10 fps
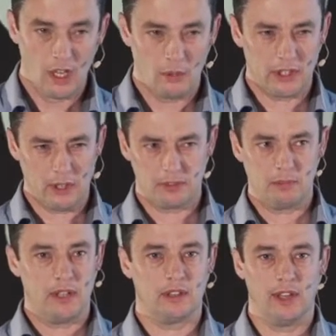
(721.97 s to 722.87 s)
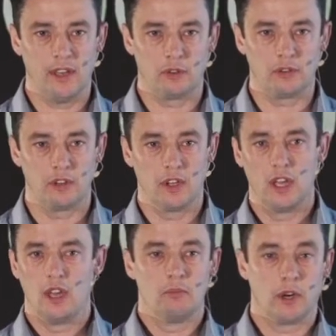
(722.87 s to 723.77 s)
When it comes to mental health,
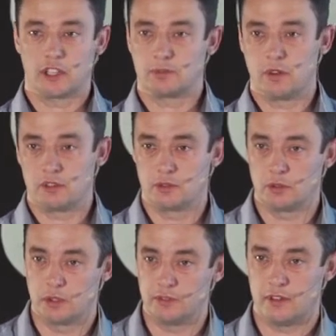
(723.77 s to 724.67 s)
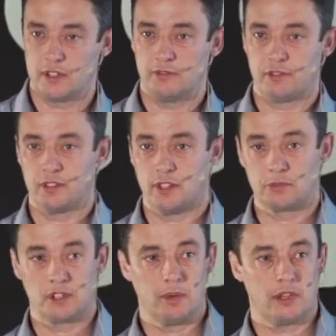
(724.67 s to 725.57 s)
my experience was always very different
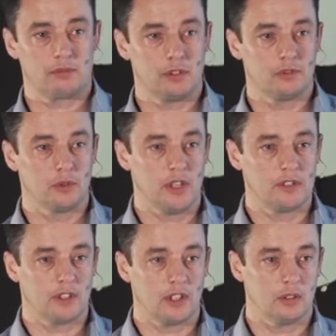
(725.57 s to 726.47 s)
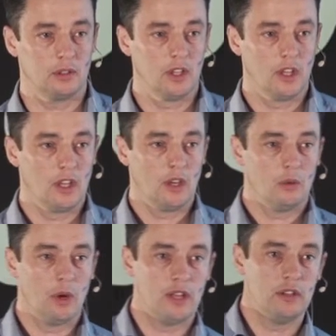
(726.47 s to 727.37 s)
until about 3 or 4 years ago,
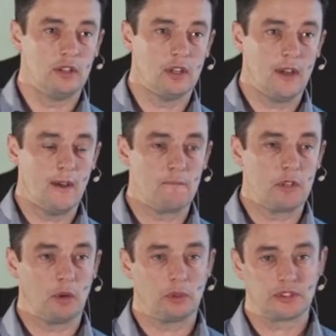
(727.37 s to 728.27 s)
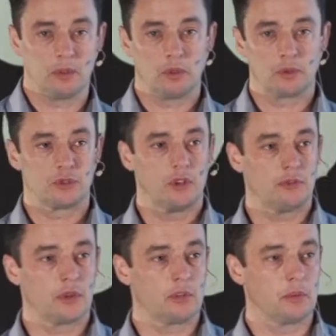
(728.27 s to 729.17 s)
when someone was
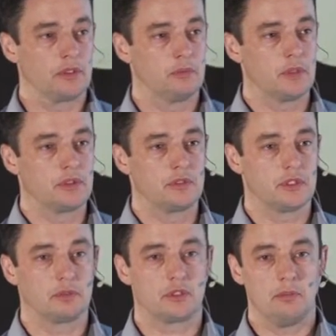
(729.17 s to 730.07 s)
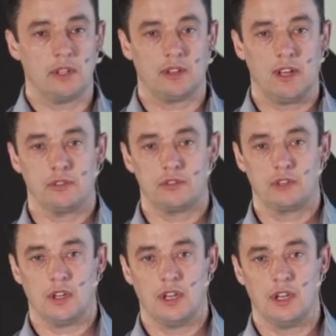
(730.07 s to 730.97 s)
off with some sort of mental health